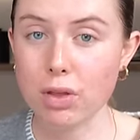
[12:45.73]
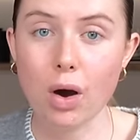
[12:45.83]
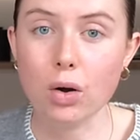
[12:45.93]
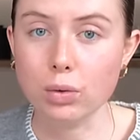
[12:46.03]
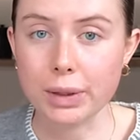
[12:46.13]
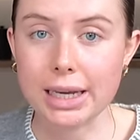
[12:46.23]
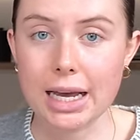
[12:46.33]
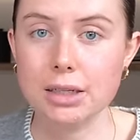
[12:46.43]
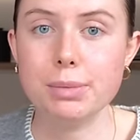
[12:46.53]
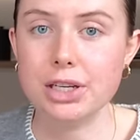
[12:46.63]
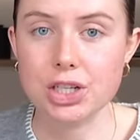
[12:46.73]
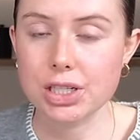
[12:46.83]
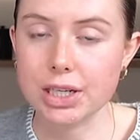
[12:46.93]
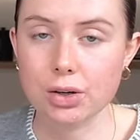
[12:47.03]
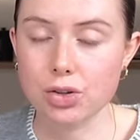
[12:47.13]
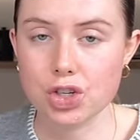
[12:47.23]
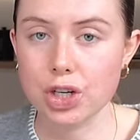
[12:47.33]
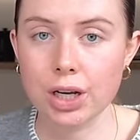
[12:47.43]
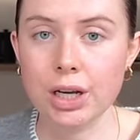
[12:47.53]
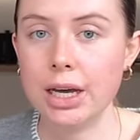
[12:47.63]
the whole weekend binge eating on
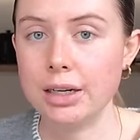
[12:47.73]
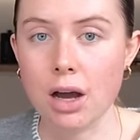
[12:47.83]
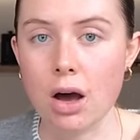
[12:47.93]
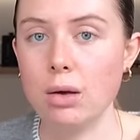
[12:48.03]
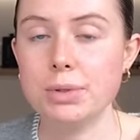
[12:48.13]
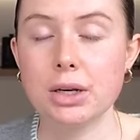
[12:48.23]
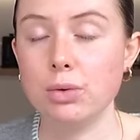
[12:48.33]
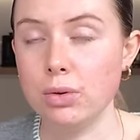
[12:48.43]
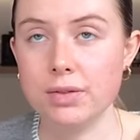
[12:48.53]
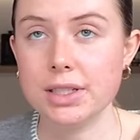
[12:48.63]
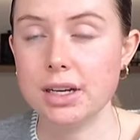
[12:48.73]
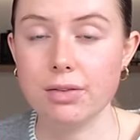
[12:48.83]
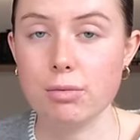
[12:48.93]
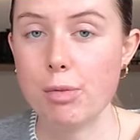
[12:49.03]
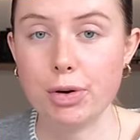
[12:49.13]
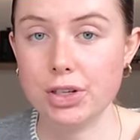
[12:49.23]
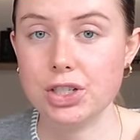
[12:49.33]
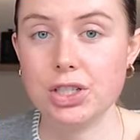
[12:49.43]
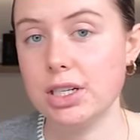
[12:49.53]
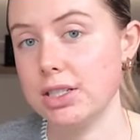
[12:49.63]
sugar and carbs and all of this stuff that my body
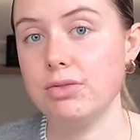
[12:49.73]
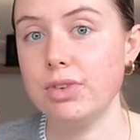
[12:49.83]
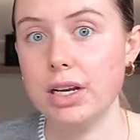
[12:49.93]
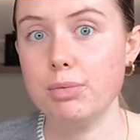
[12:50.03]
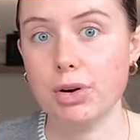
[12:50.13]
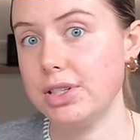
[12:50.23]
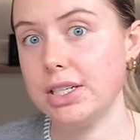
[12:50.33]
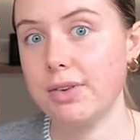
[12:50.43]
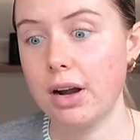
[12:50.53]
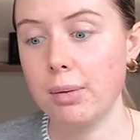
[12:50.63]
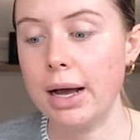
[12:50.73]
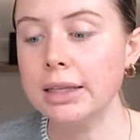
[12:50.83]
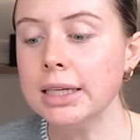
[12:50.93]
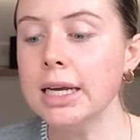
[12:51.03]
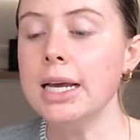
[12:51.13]
just doesn't really process very well.